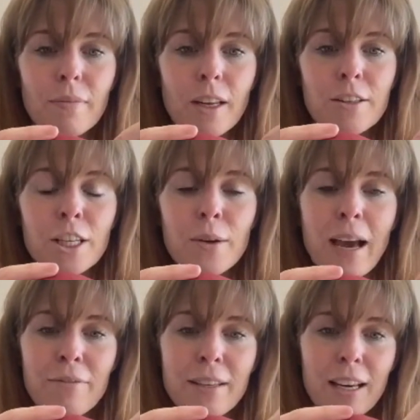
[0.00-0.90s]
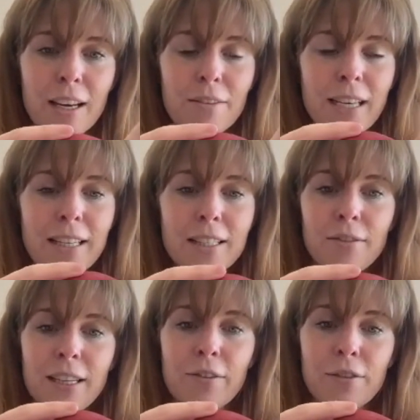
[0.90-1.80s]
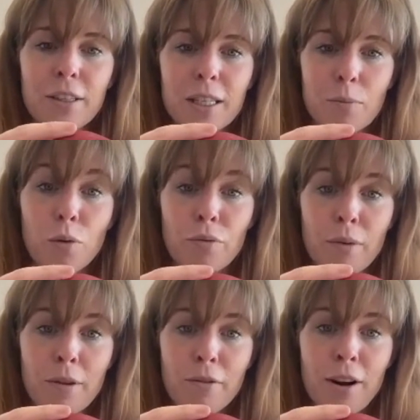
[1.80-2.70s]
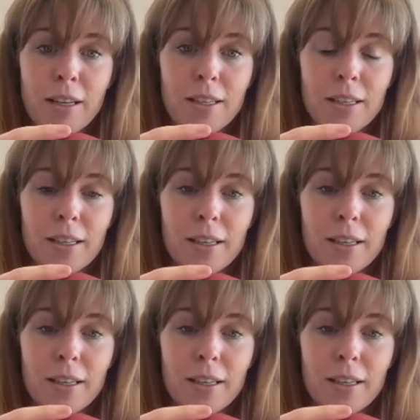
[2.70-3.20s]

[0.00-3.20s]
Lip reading: So you have this kind of sense of lift and support from the front.